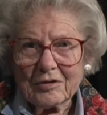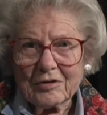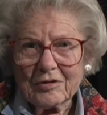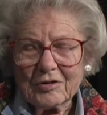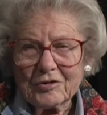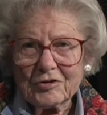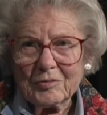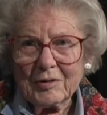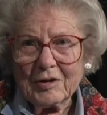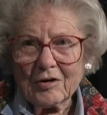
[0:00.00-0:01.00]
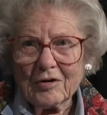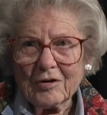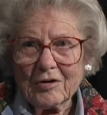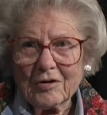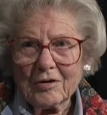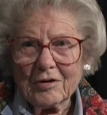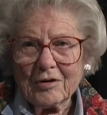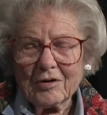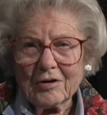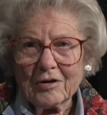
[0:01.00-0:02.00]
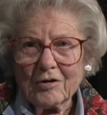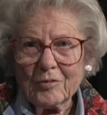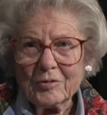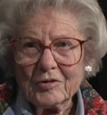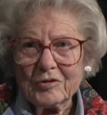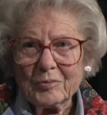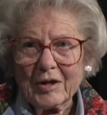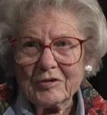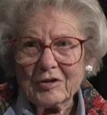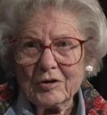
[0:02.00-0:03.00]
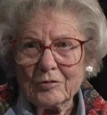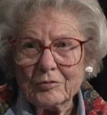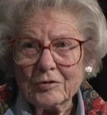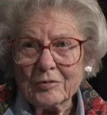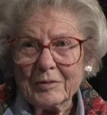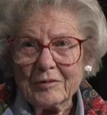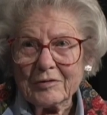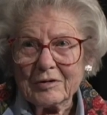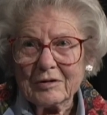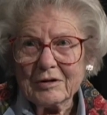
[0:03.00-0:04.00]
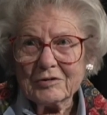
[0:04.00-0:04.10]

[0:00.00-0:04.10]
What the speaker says: there should be open space in a room even.